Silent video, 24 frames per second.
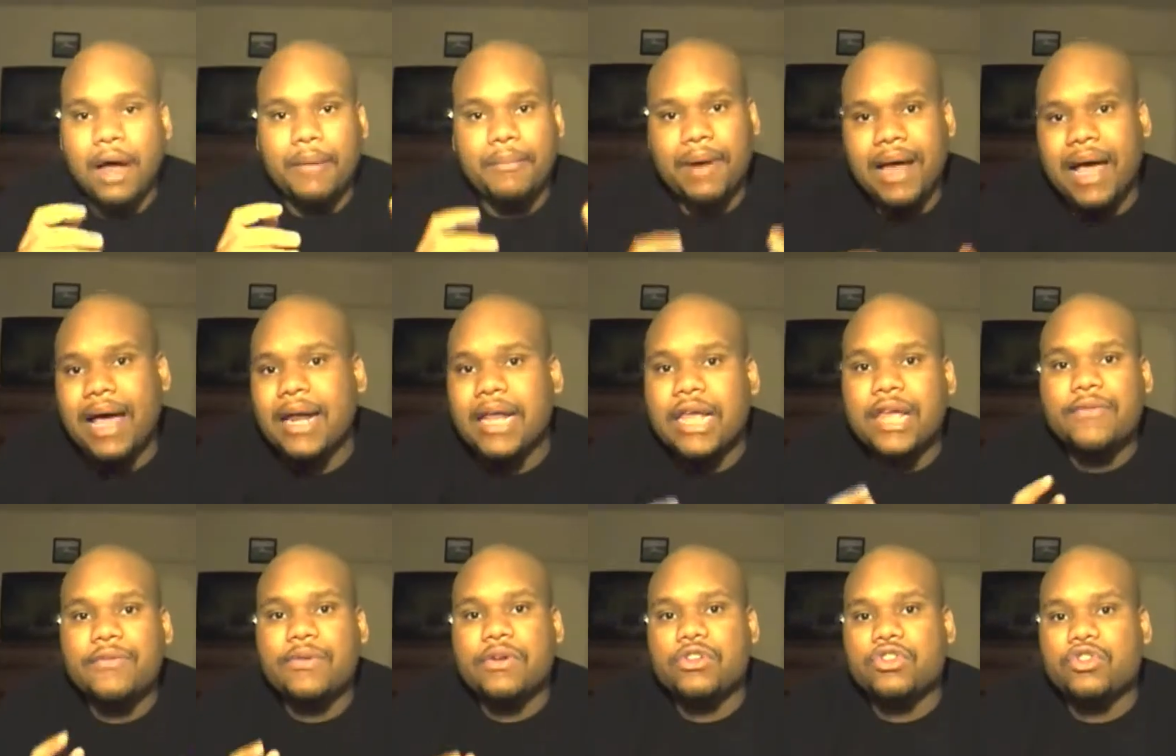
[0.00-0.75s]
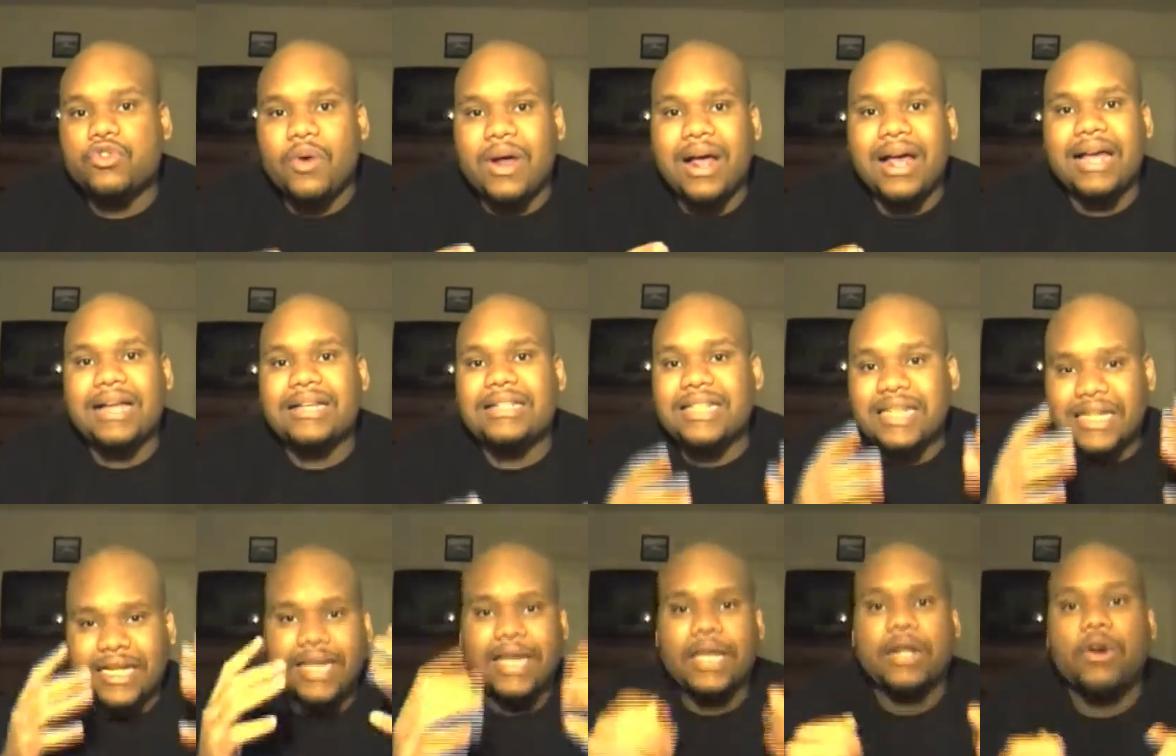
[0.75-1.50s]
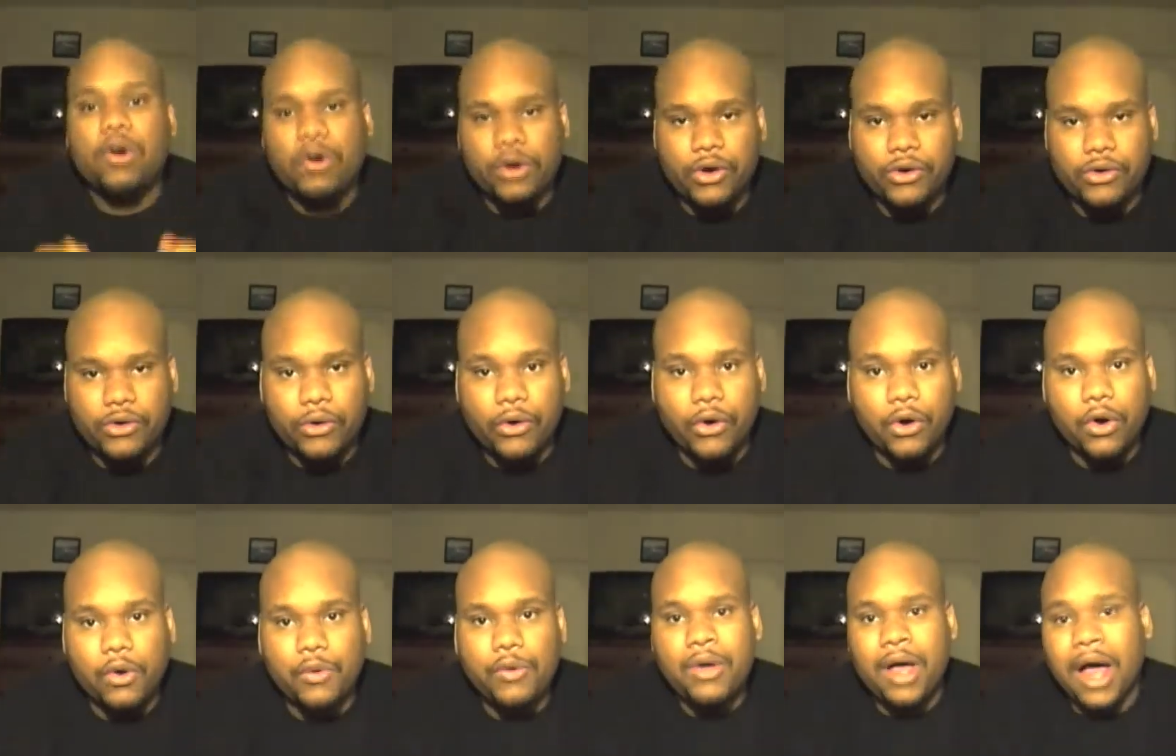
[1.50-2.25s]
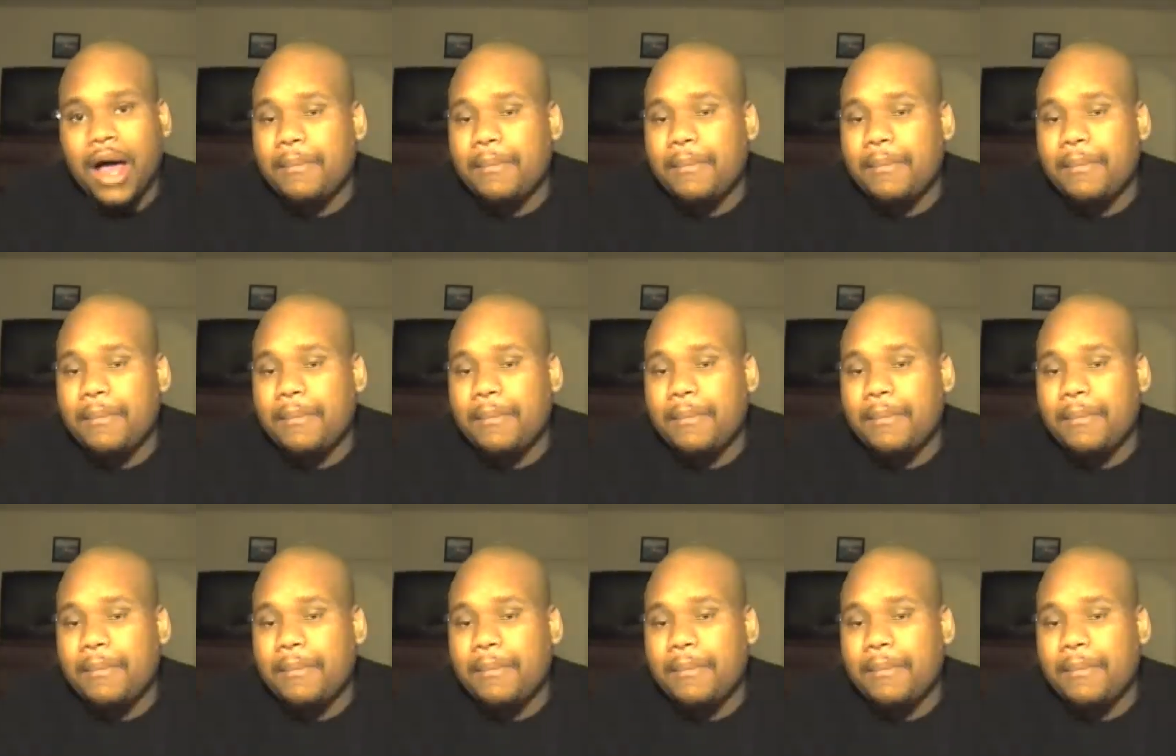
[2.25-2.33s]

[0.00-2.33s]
I'm not even trying to hit on a girl.